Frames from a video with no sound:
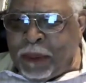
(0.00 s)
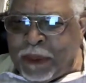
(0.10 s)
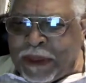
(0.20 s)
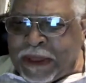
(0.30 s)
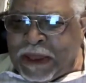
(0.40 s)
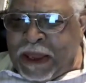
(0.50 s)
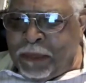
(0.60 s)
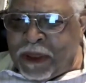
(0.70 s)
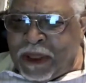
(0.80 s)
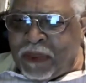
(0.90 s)
And when it
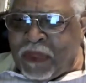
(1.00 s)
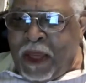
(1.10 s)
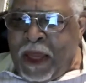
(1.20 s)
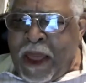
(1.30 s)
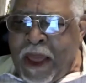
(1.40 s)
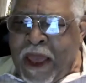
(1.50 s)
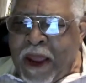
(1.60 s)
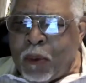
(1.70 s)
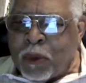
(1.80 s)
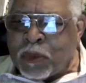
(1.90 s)
came together,
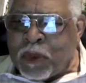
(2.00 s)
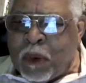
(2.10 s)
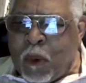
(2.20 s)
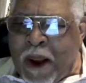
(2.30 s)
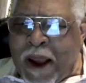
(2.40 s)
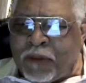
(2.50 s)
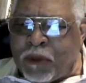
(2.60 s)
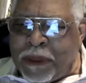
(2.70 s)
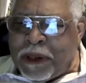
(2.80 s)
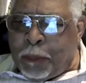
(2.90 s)
it was required
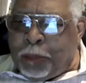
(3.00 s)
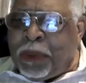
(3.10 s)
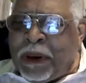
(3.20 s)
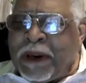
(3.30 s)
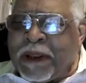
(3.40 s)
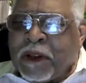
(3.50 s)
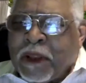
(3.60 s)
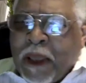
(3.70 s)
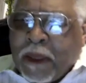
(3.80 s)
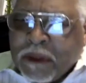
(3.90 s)
for me to put it
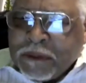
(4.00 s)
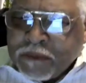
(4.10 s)
together.